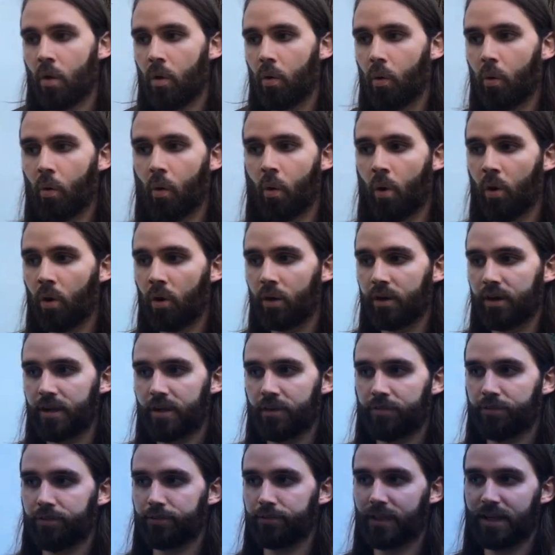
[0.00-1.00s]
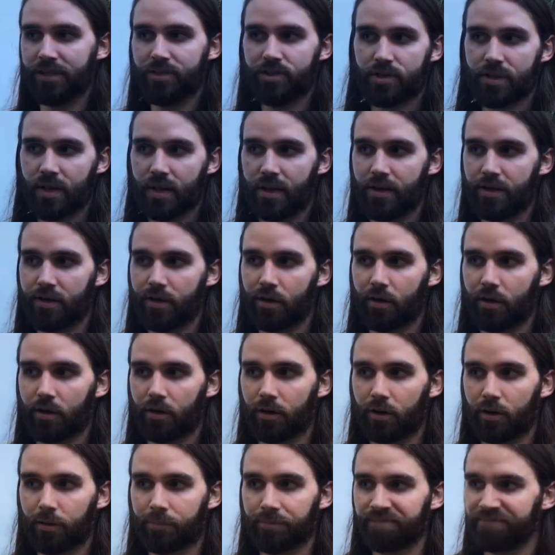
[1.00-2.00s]
Or if, let's say,
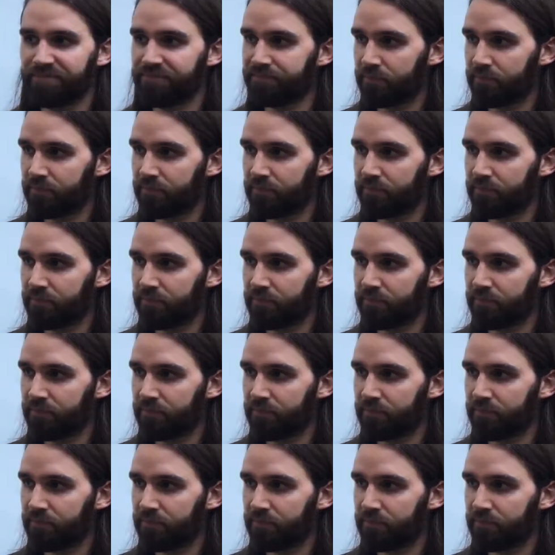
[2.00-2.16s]
you're